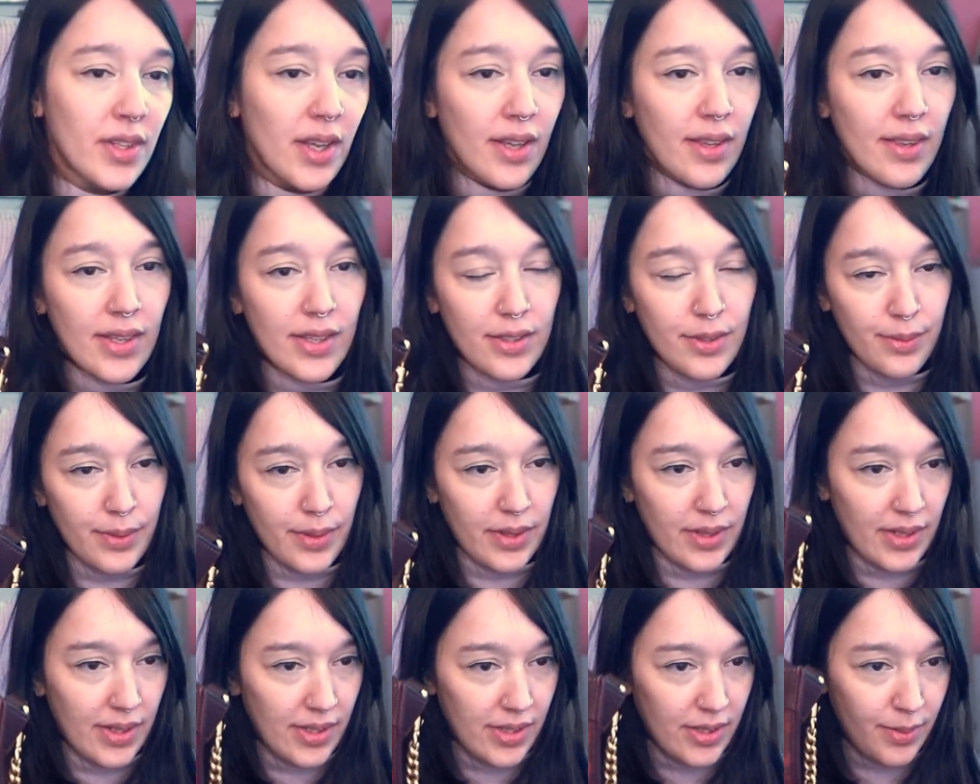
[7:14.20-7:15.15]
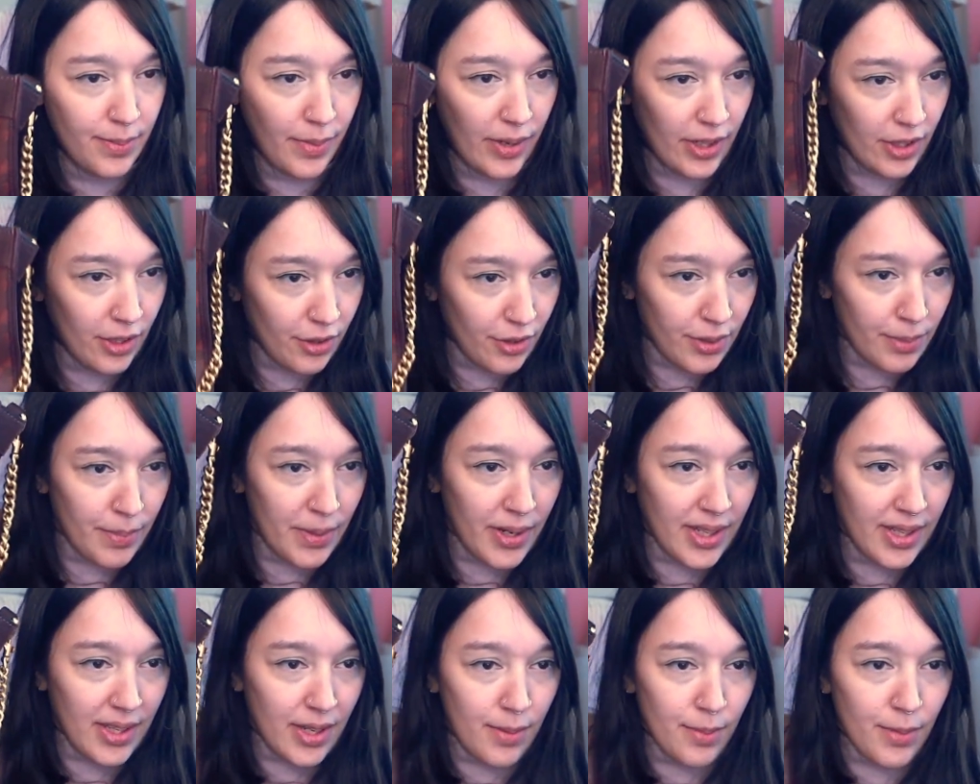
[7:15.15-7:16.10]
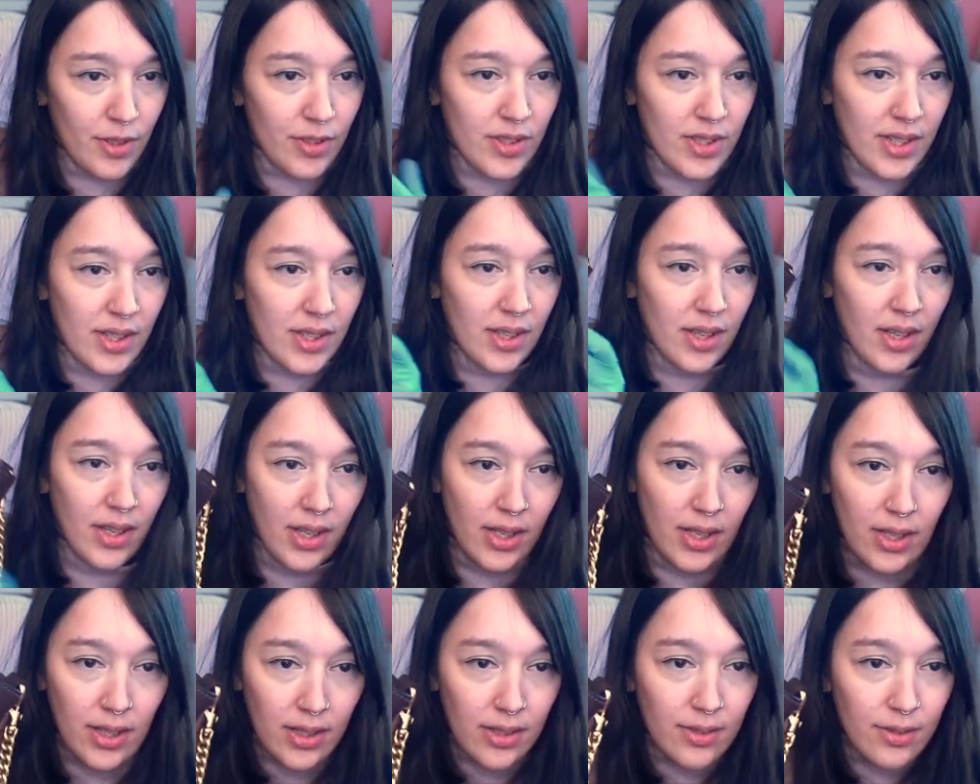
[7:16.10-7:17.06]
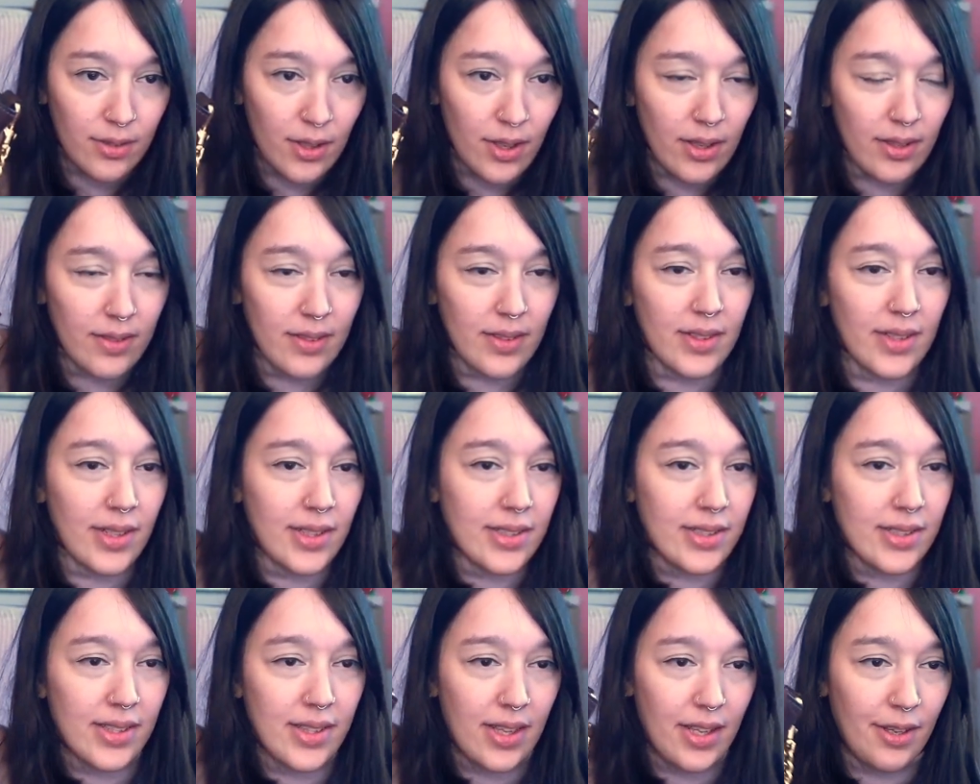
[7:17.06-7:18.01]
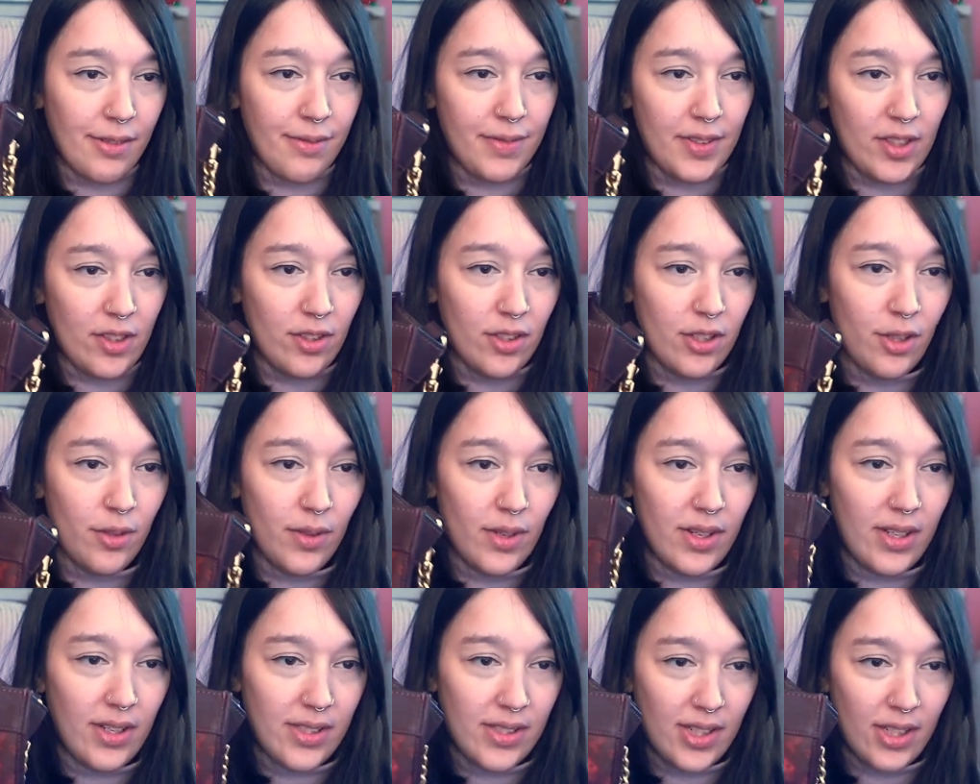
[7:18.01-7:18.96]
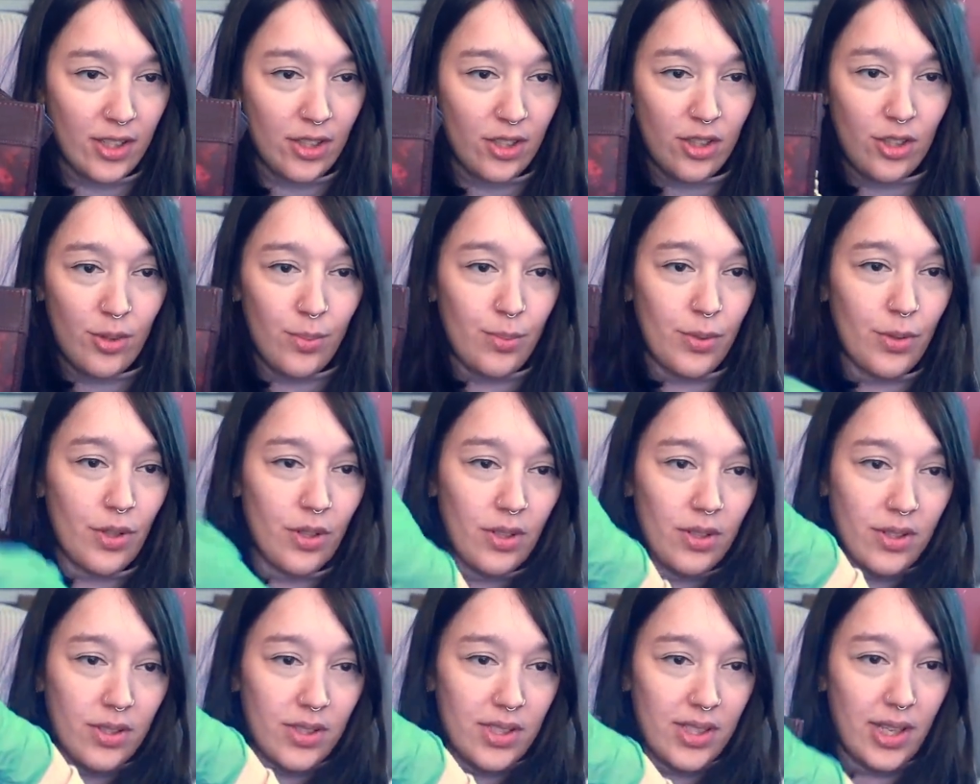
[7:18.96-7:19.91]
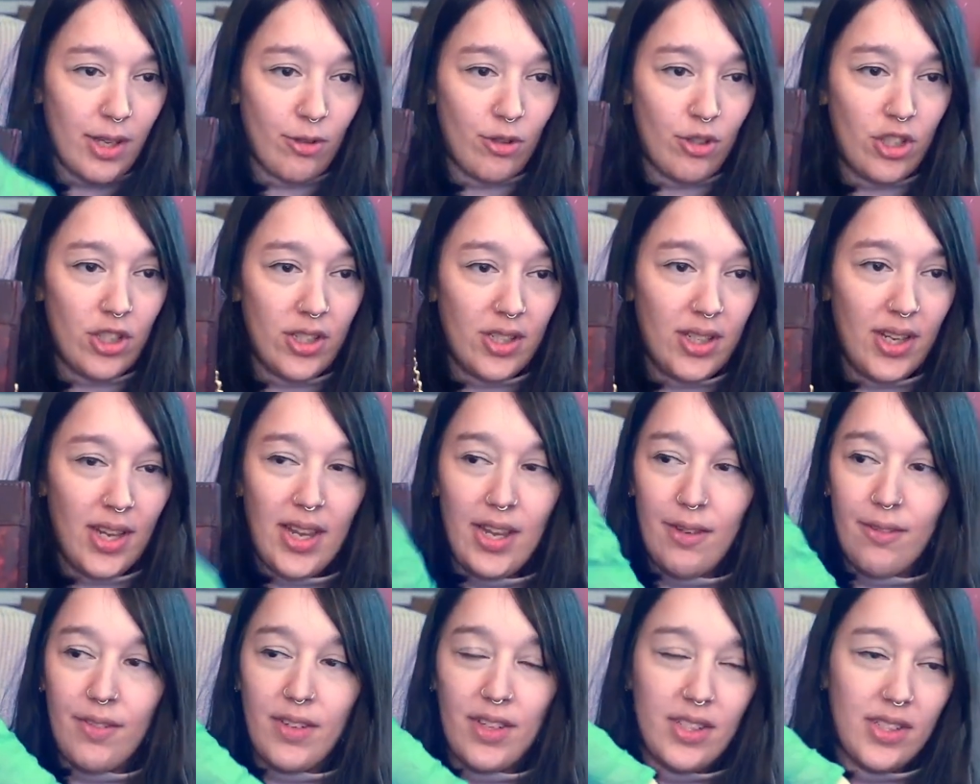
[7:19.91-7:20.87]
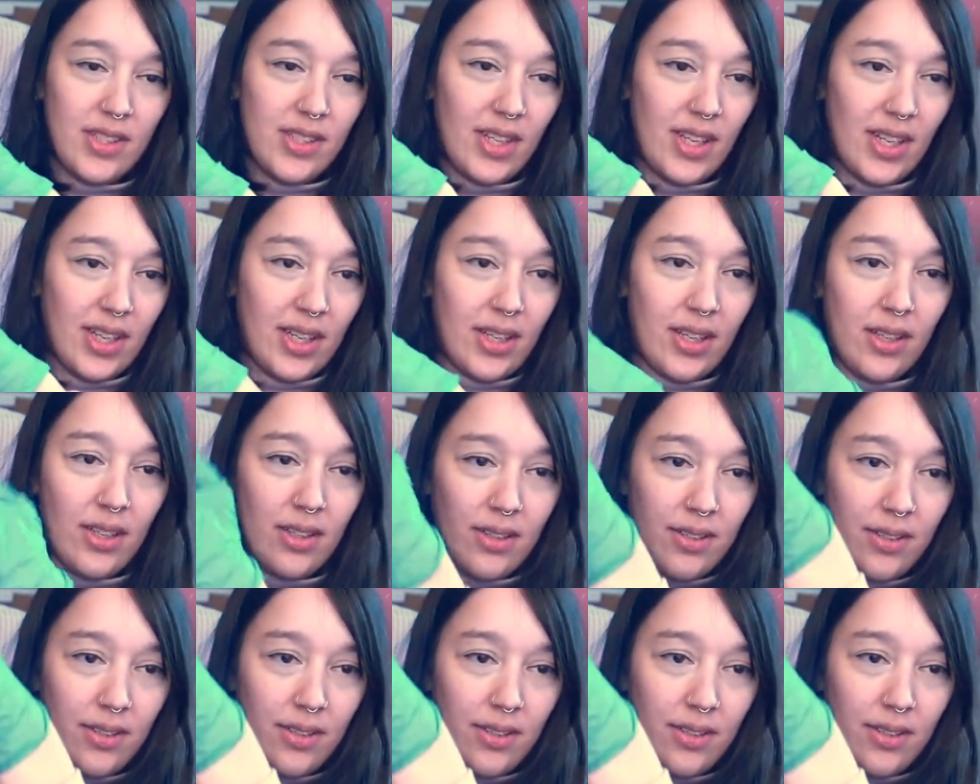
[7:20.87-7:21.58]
This one is my current bag that I'm using. Well, it's the field tote, and it's like super slouchy canvas, like